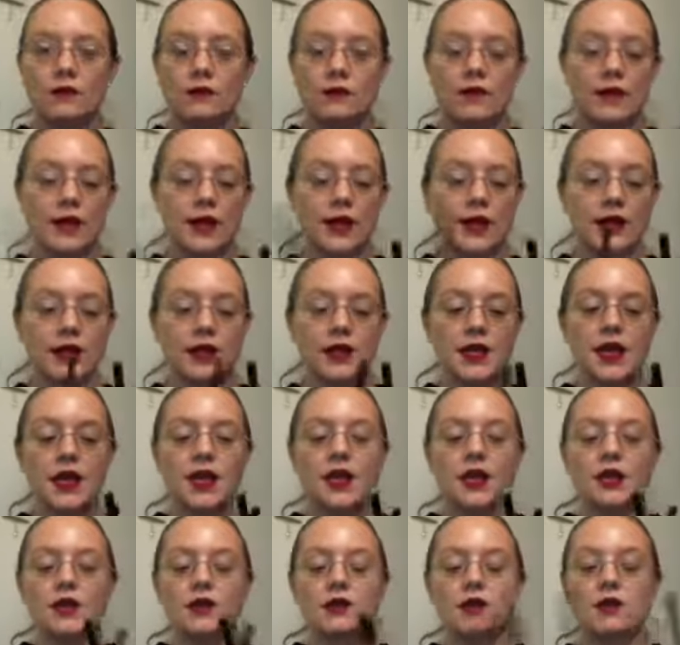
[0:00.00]
but,
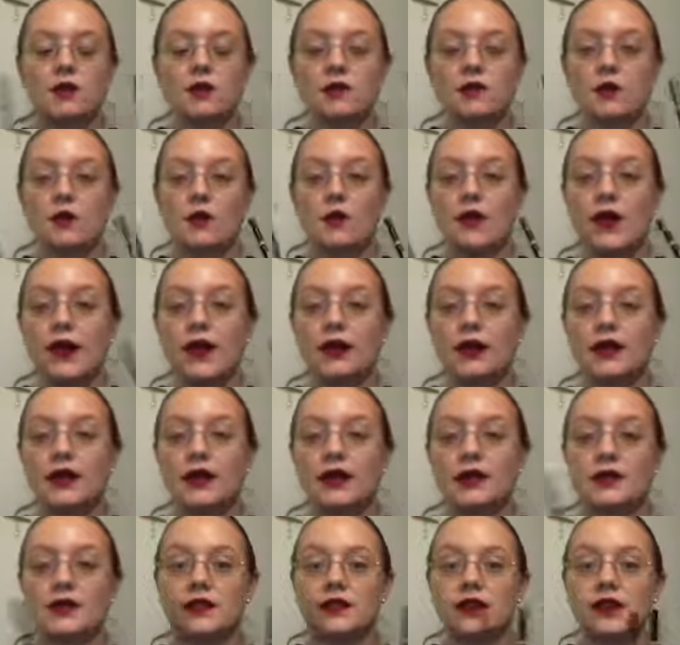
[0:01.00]
you know, so I
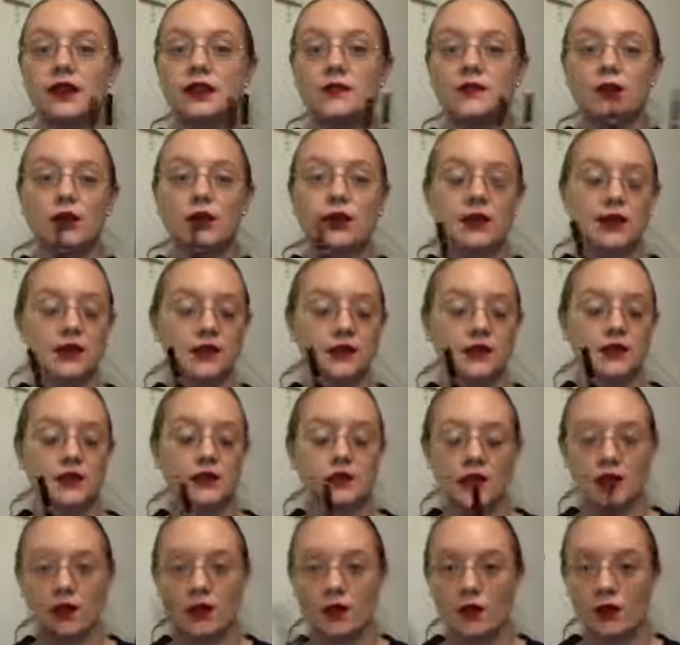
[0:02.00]
like to get products
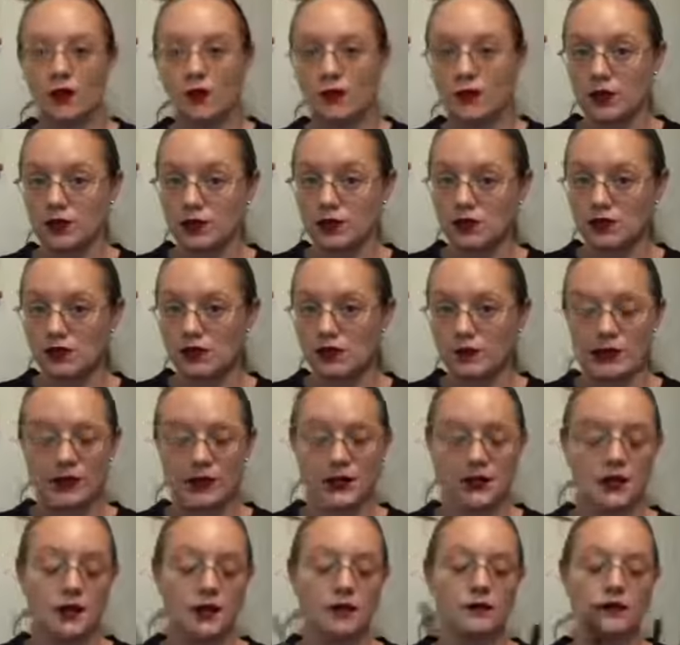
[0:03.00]
that I know I'm going to use
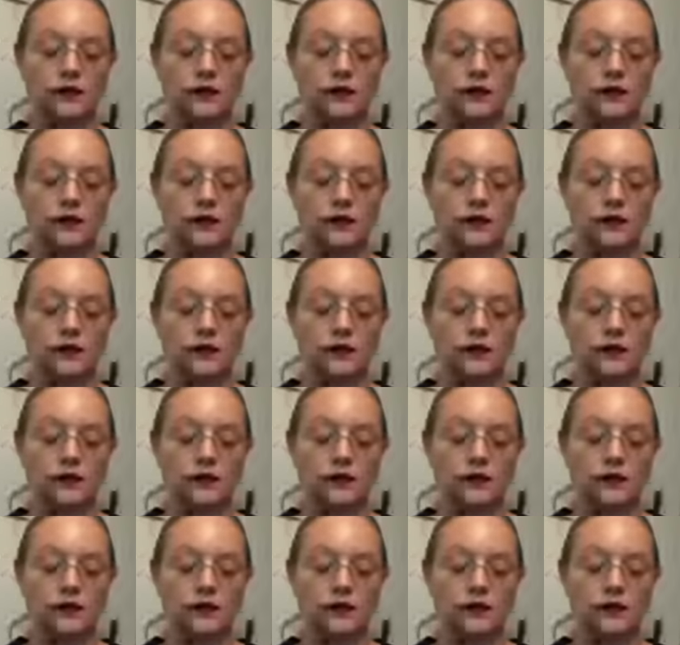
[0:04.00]
myself,